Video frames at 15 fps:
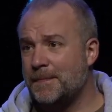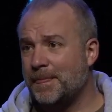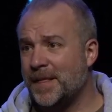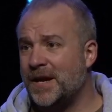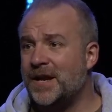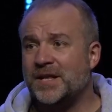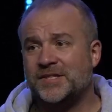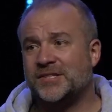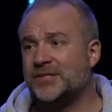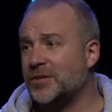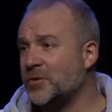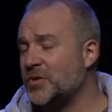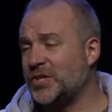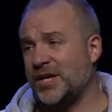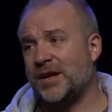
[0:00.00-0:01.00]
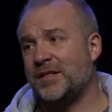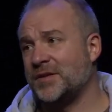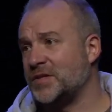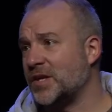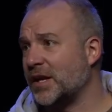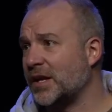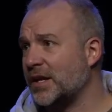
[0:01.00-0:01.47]
And it's so
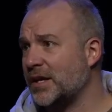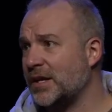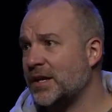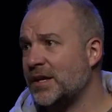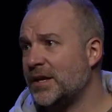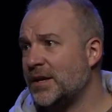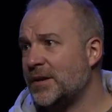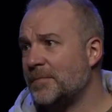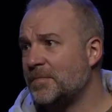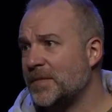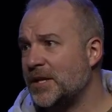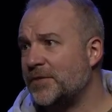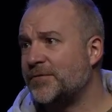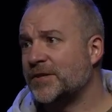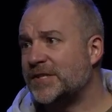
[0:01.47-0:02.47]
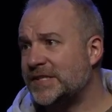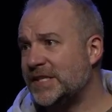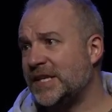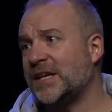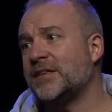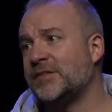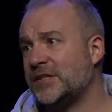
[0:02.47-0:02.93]
challenging. And if you're
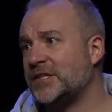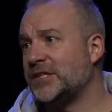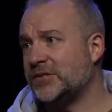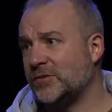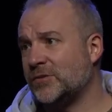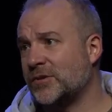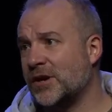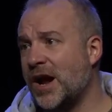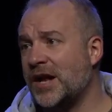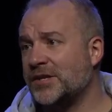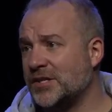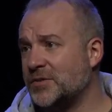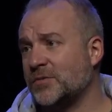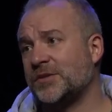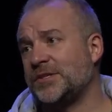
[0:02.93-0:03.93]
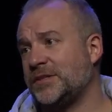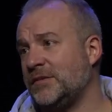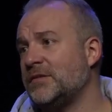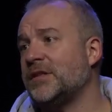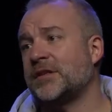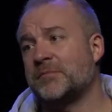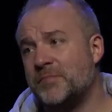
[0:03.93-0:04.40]
sitting in the disorder, I just want you to know
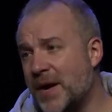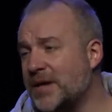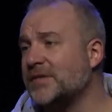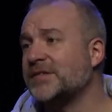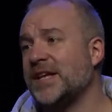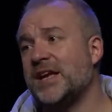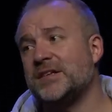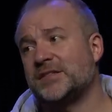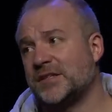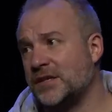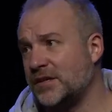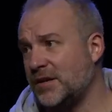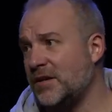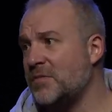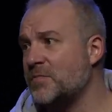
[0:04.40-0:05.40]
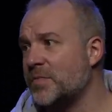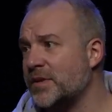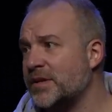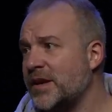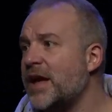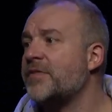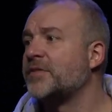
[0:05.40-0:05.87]
that like better days can come. But
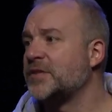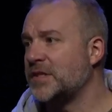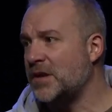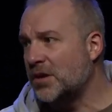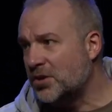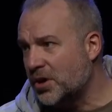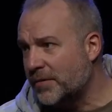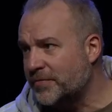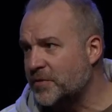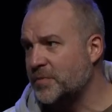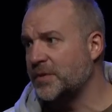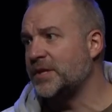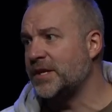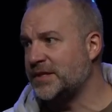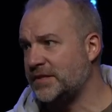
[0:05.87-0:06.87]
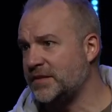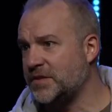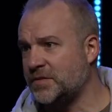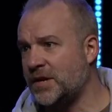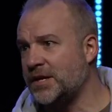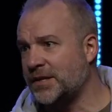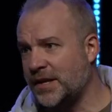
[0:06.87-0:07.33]
yeah, there's an uncomfortability to this
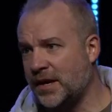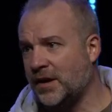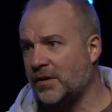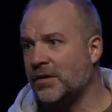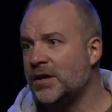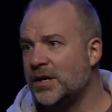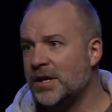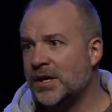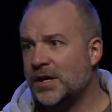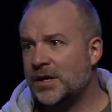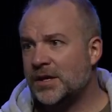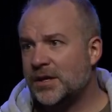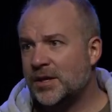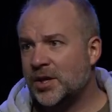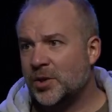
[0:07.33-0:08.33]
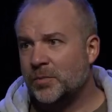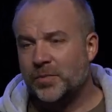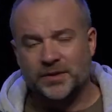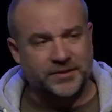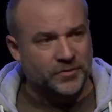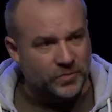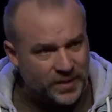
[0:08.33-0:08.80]
right now.
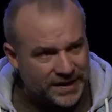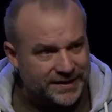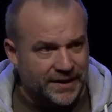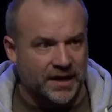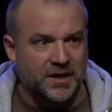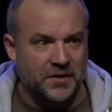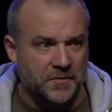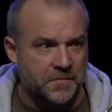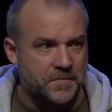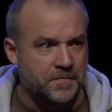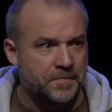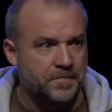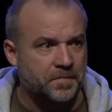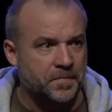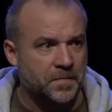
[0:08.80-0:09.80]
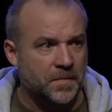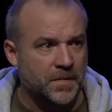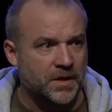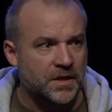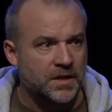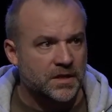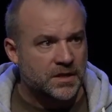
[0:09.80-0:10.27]
But the way down
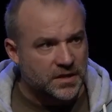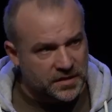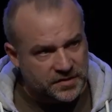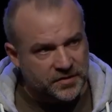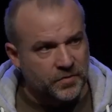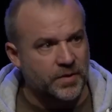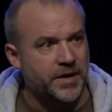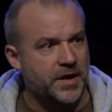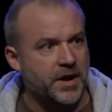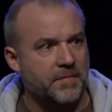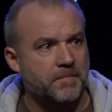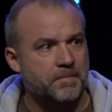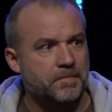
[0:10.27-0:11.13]
is the way up.